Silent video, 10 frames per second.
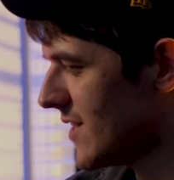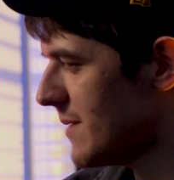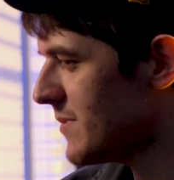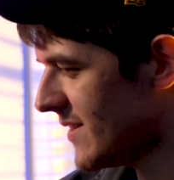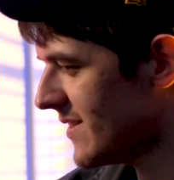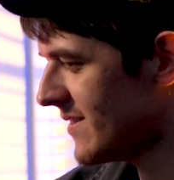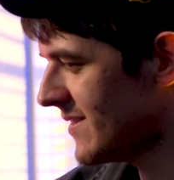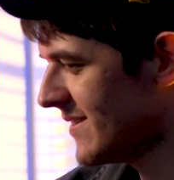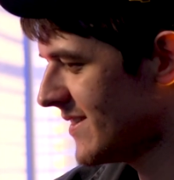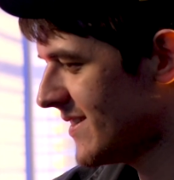typing in
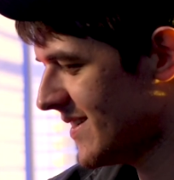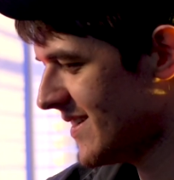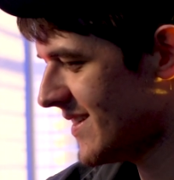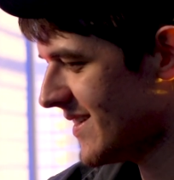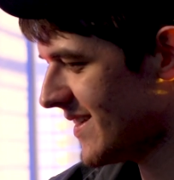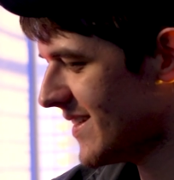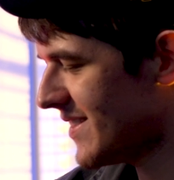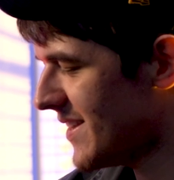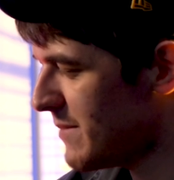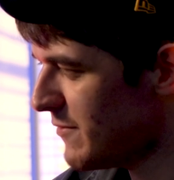
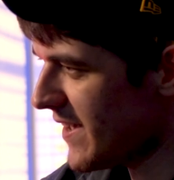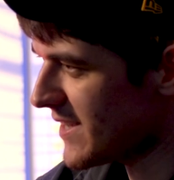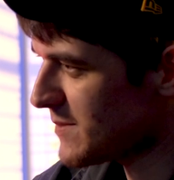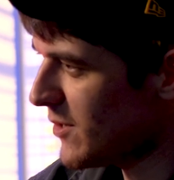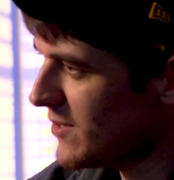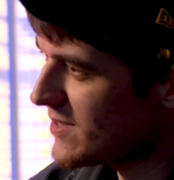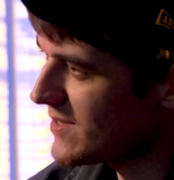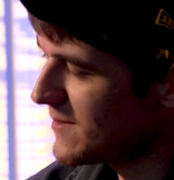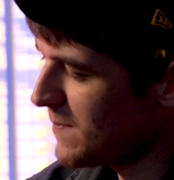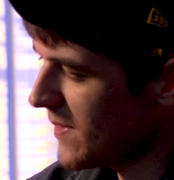the name for Xbox.
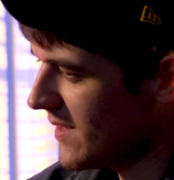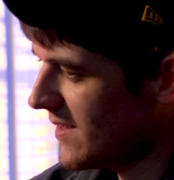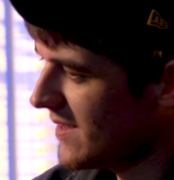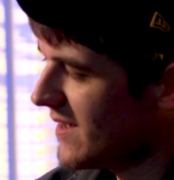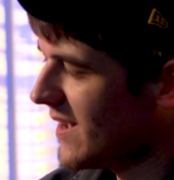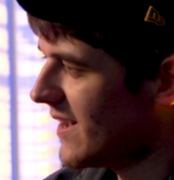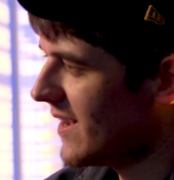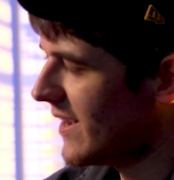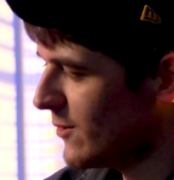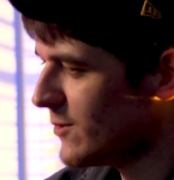
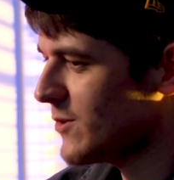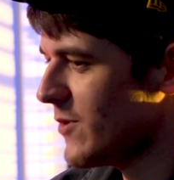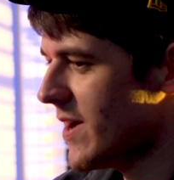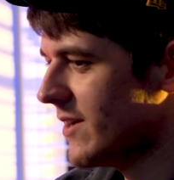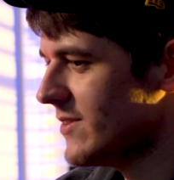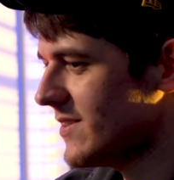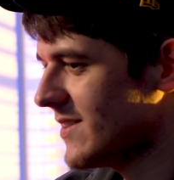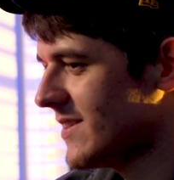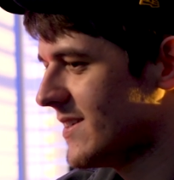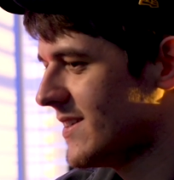I looked around
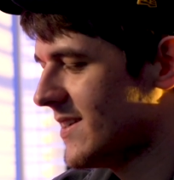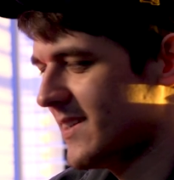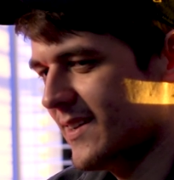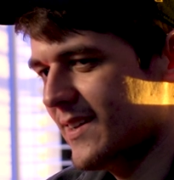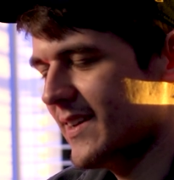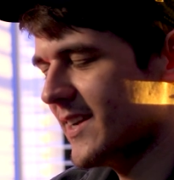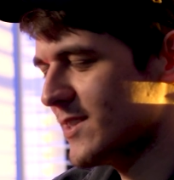and I